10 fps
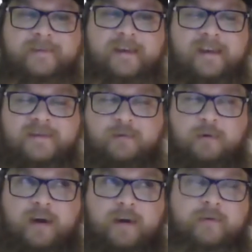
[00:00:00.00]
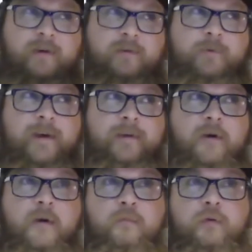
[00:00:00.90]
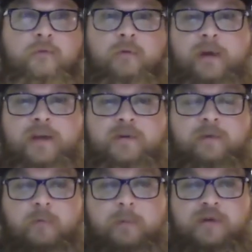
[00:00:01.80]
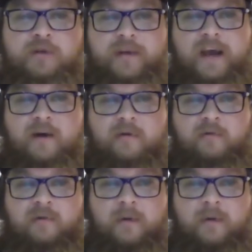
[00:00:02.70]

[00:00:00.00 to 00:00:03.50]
It's sort of hard to find homebrew information now.